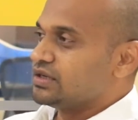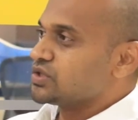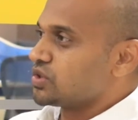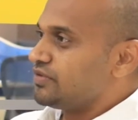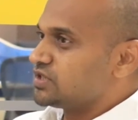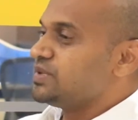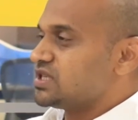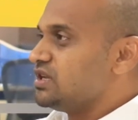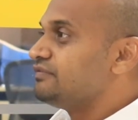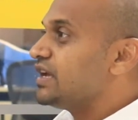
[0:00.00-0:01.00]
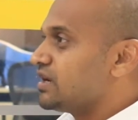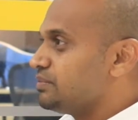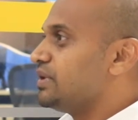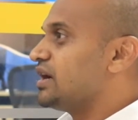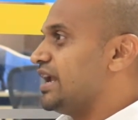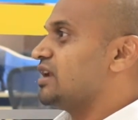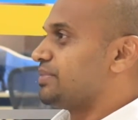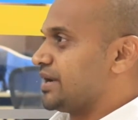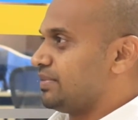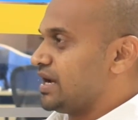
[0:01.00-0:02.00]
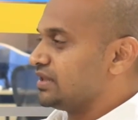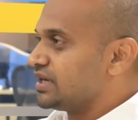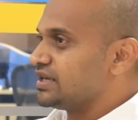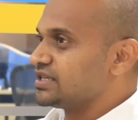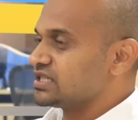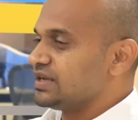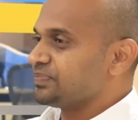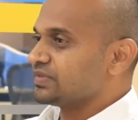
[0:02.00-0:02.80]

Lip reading: So which means that if we can build a data pipeline that is